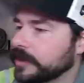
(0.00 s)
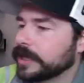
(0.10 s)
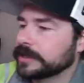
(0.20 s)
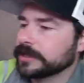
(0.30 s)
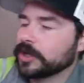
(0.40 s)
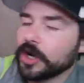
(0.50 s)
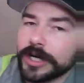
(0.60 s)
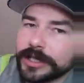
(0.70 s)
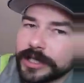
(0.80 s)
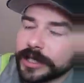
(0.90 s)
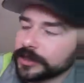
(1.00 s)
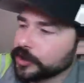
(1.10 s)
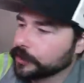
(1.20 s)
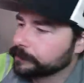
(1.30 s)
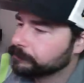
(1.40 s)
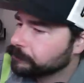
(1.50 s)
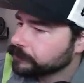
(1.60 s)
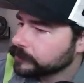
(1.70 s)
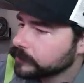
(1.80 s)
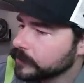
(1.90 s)
engine architecture.
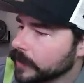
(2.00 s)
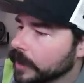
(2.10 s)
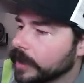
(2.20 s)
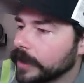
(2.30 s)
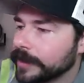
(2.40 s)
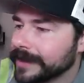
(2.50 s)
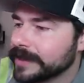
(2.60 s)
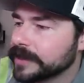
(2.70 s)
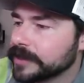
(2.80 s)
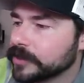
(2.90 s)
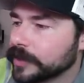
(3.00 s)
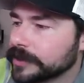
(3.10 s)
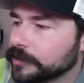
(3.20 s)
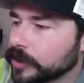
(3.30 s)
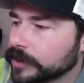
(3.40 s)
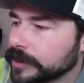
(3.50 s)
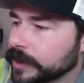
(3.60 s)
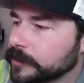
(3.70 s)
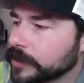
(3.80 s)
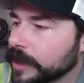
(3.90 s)
These diesel engine
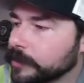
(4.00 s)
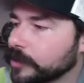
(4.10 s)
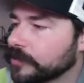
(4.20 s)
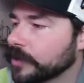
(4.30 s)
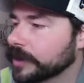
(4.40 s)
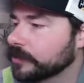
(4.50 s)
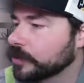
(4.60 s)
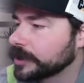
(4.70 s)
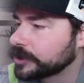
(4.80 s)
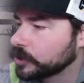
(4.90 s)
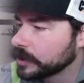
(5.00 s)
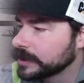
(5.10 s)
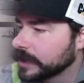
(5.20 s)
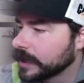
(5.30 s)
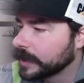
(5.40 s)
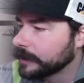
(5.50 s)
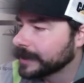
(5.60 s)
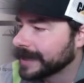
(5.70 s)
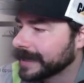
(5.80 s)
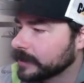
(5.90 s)
prototypes are capable of running for a short time
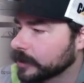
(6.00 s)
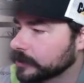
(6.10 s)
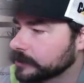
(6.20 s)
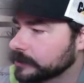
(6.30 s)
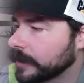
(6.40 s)
at light load.